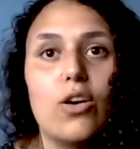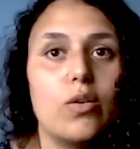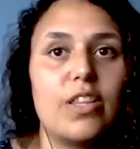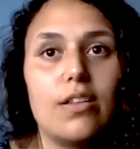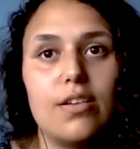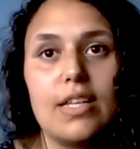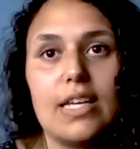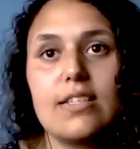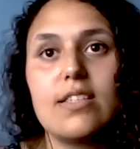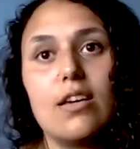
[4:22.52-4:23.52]
on with other
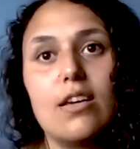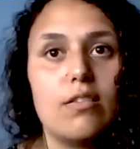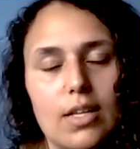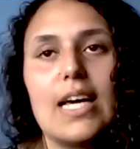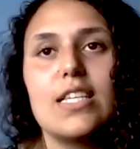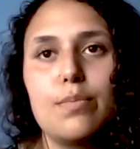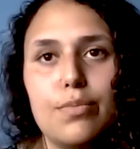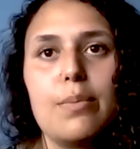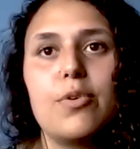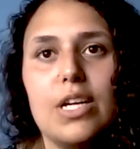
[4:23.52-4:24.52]
things like class
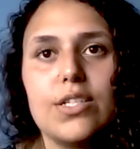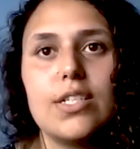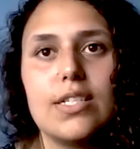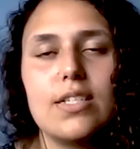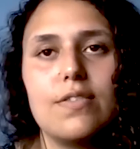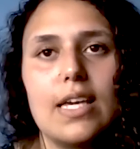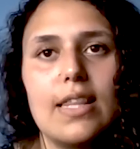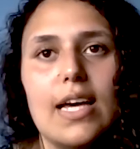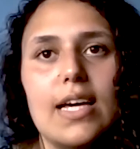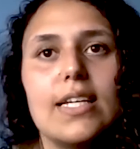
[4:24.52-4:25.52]
preparation and stuff like
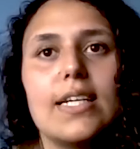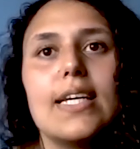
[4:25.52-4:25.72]
that.